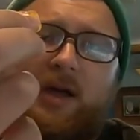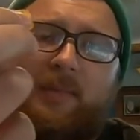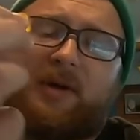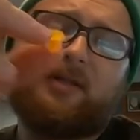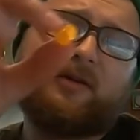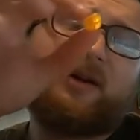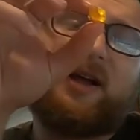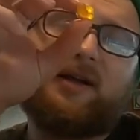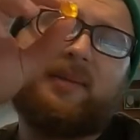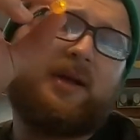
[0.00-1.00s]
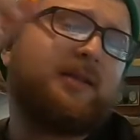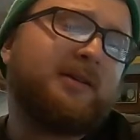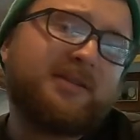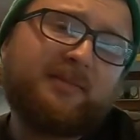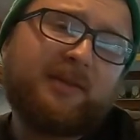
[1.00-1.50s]
I'm going to learn how to make
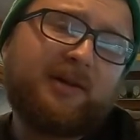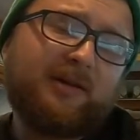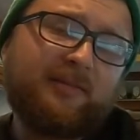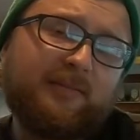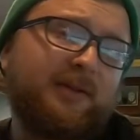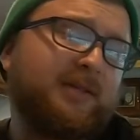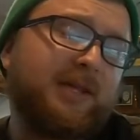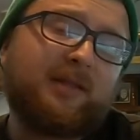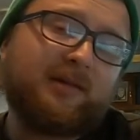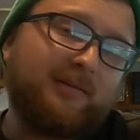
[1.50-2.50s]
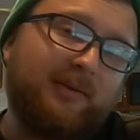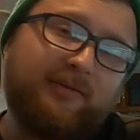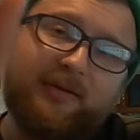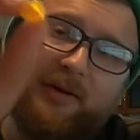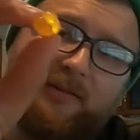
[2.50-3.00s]
these someday because I think it'd be
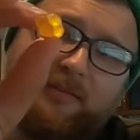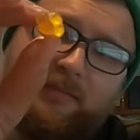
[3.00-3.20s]
fun.